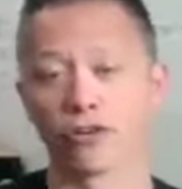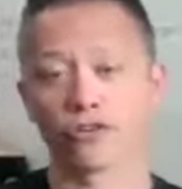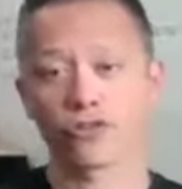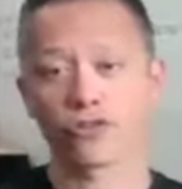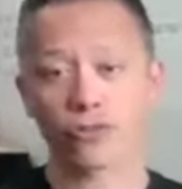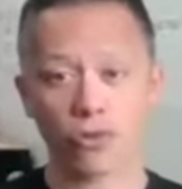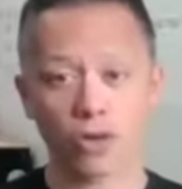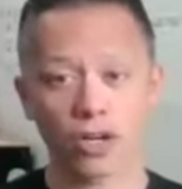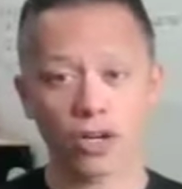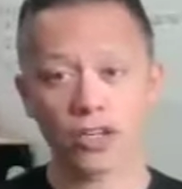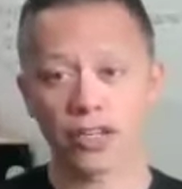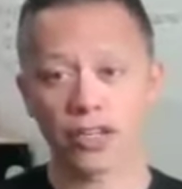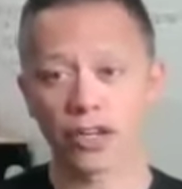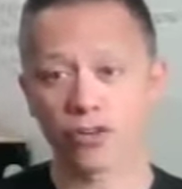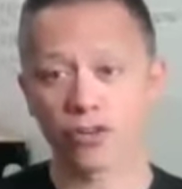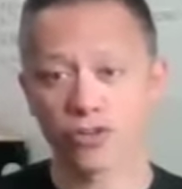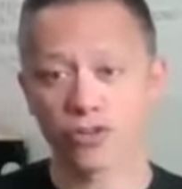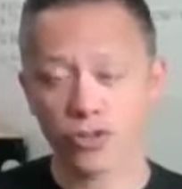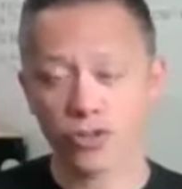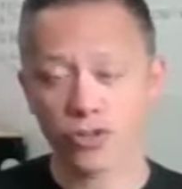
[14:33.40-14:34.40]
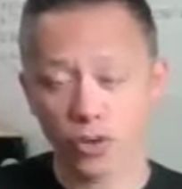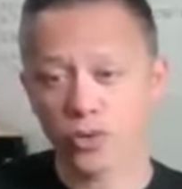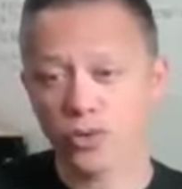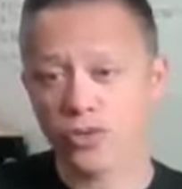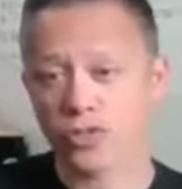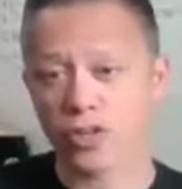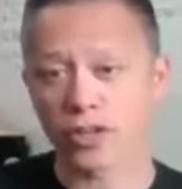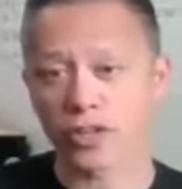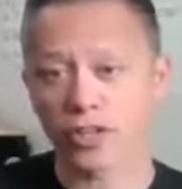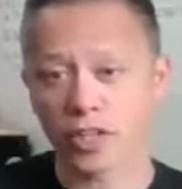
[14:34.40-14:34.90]
in our trunk, in our
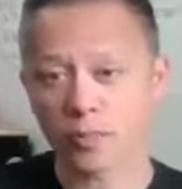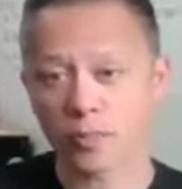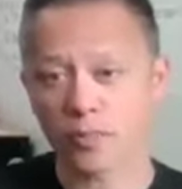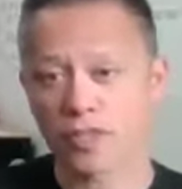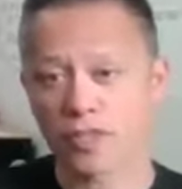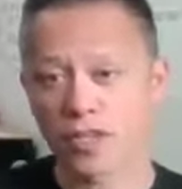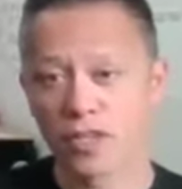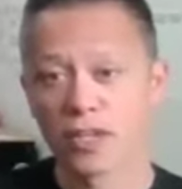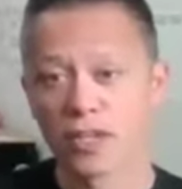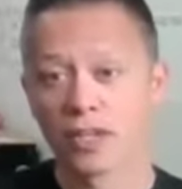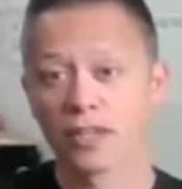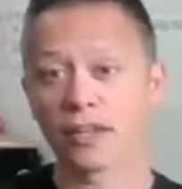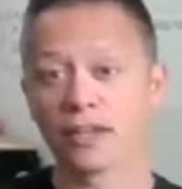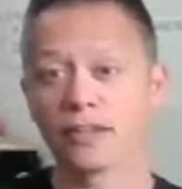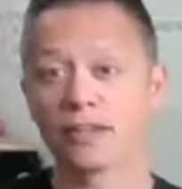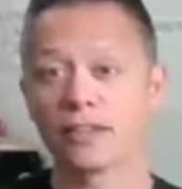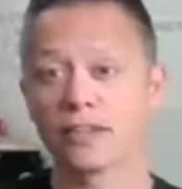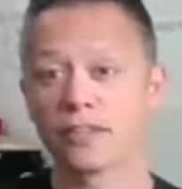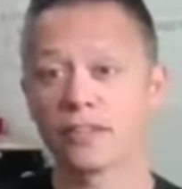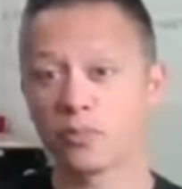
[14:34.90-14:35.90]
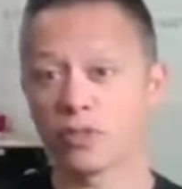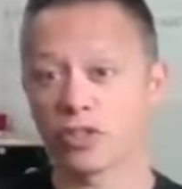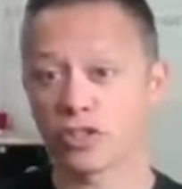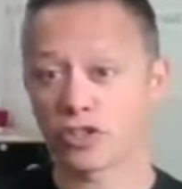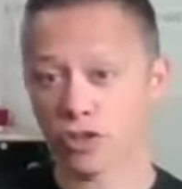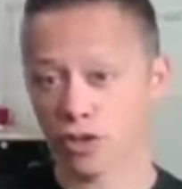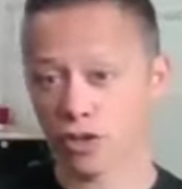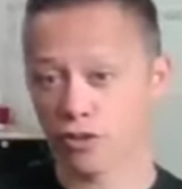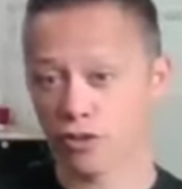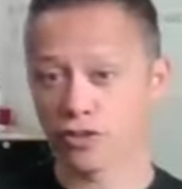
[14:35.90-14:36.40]
shoulders, and our hips that need to be
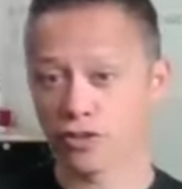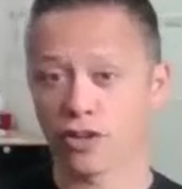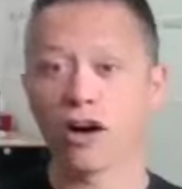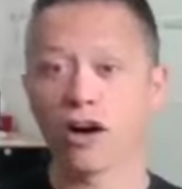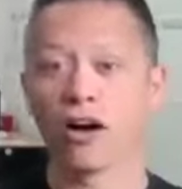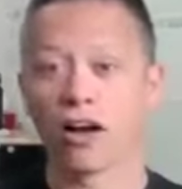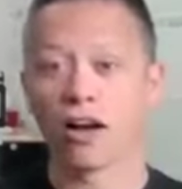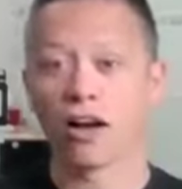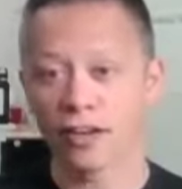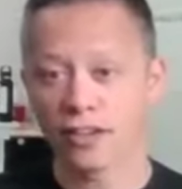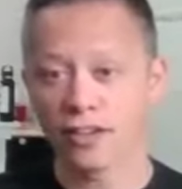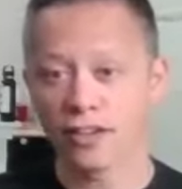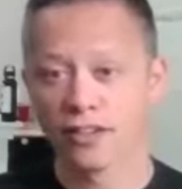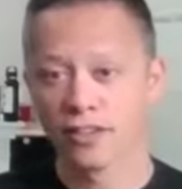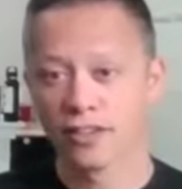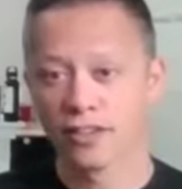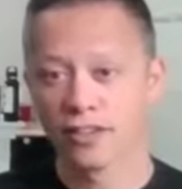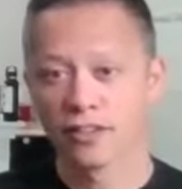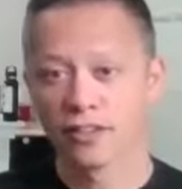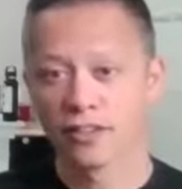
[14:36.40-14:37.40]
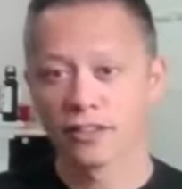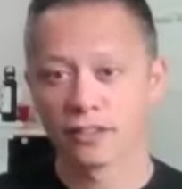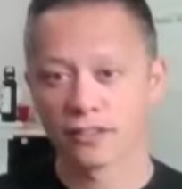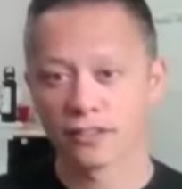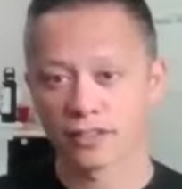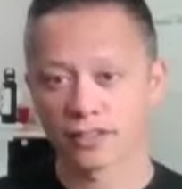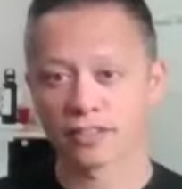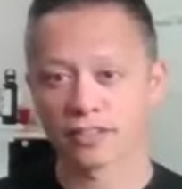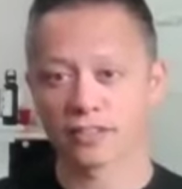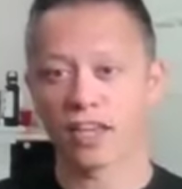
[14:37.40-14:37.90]
turned on
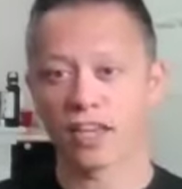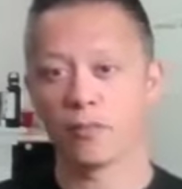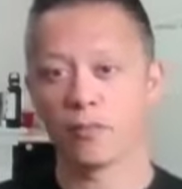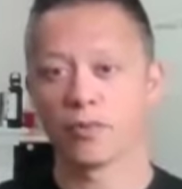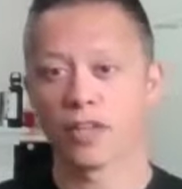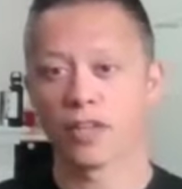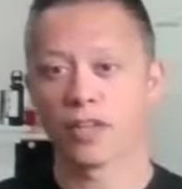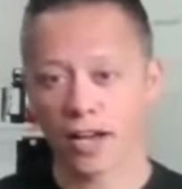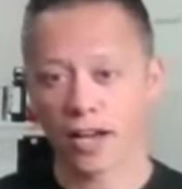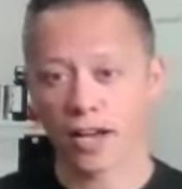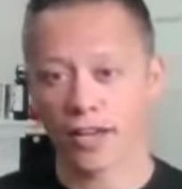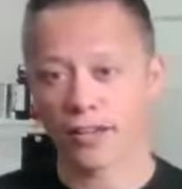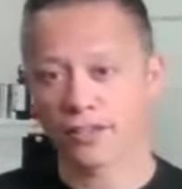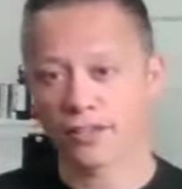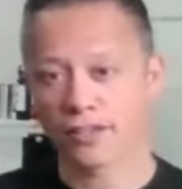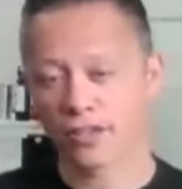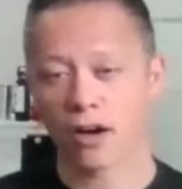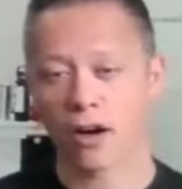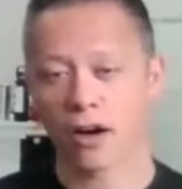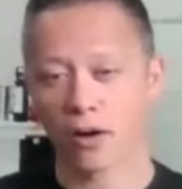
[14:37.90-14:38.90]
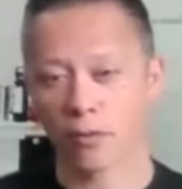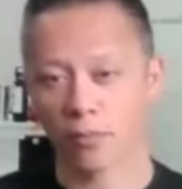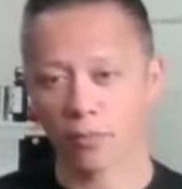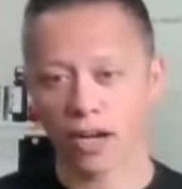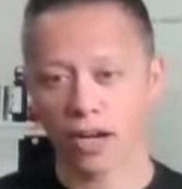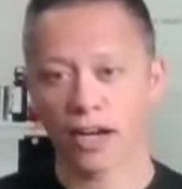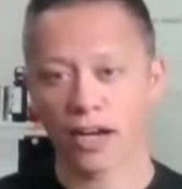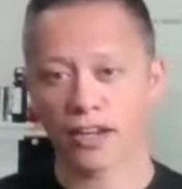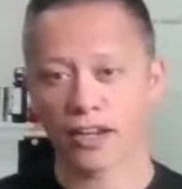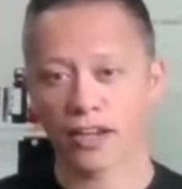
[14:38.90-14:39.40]
to stabilize our
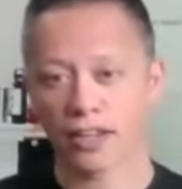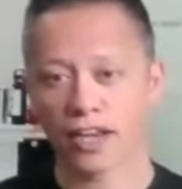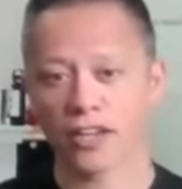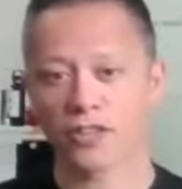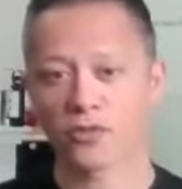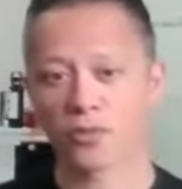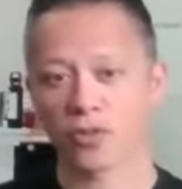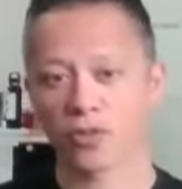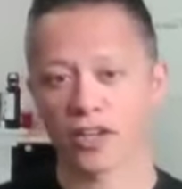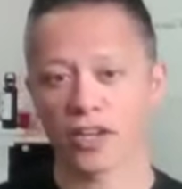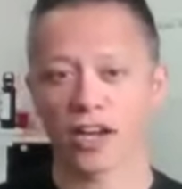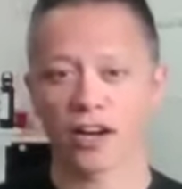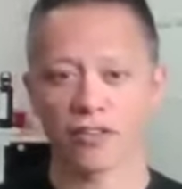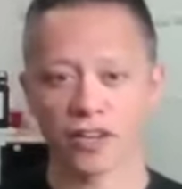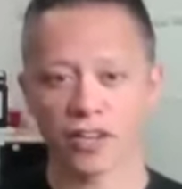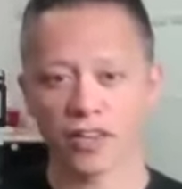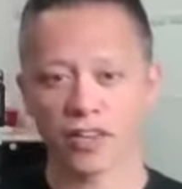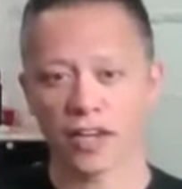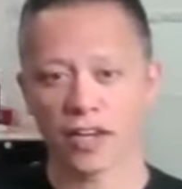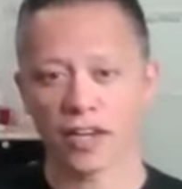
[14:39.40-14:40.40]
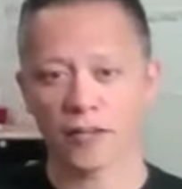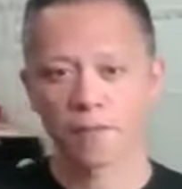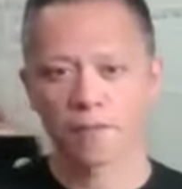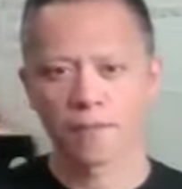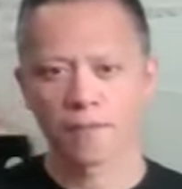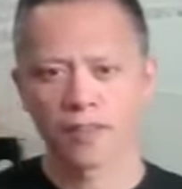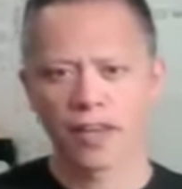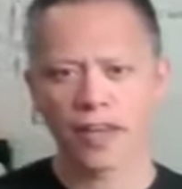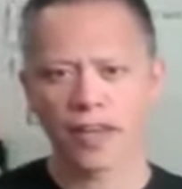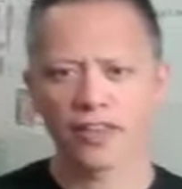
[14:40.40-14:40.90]
body as we're carrying that.
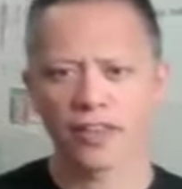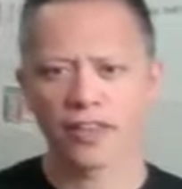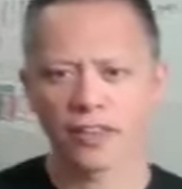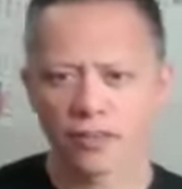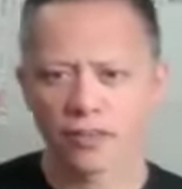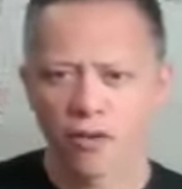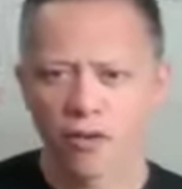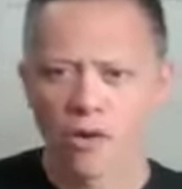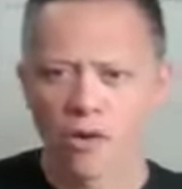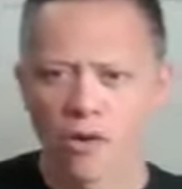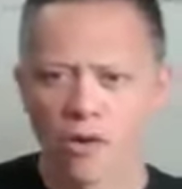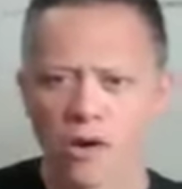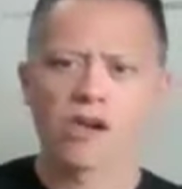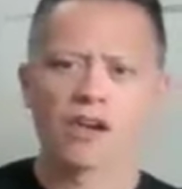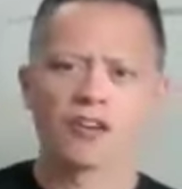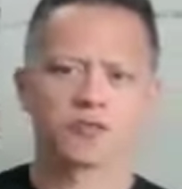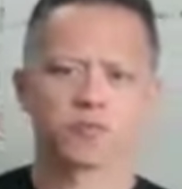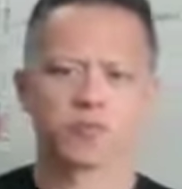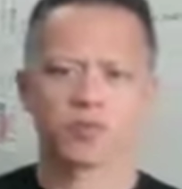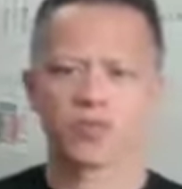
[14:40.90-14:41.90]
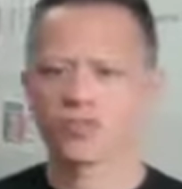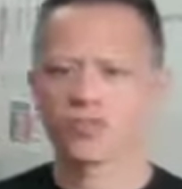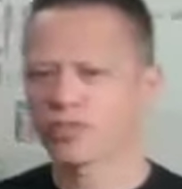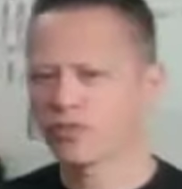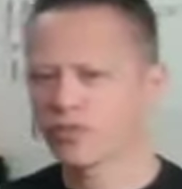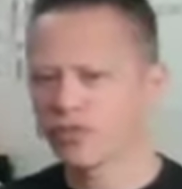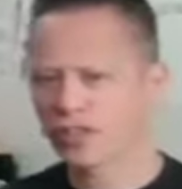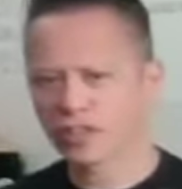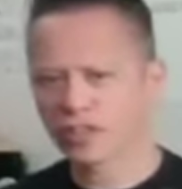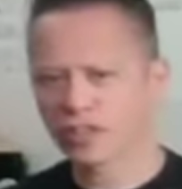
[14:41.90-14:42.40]
And then
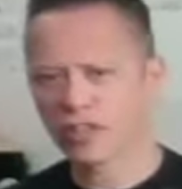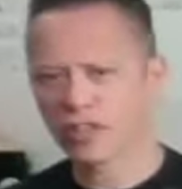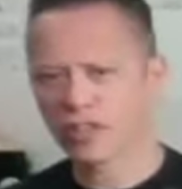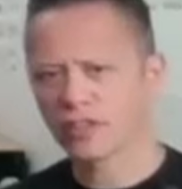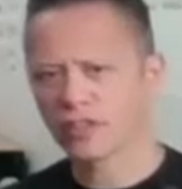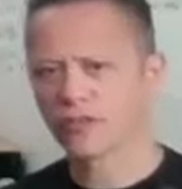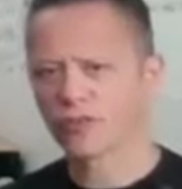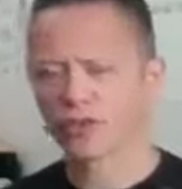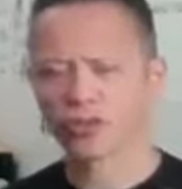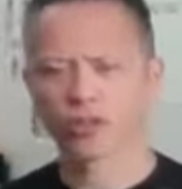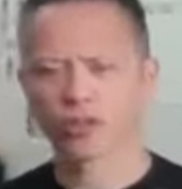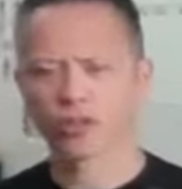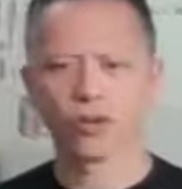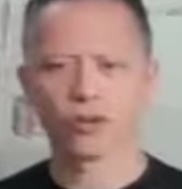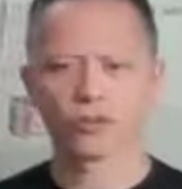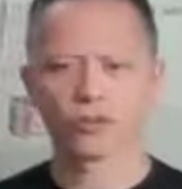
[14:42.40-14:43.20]
specifically for